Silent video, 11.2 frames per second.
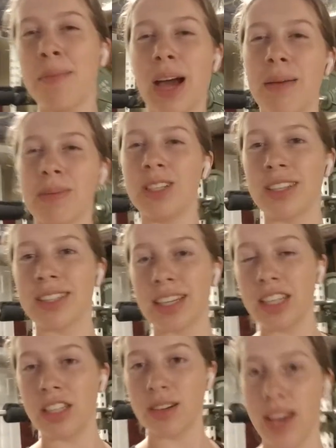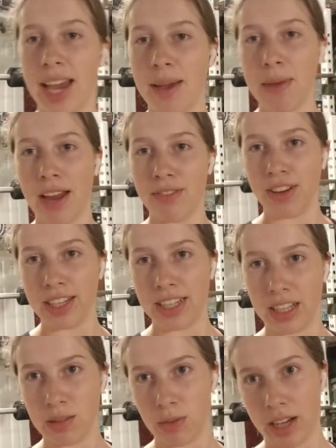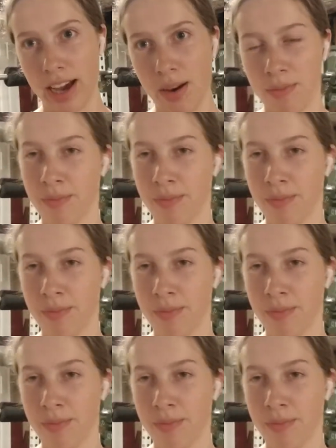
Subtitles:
But I'm just gonna do a MadFit dance workout.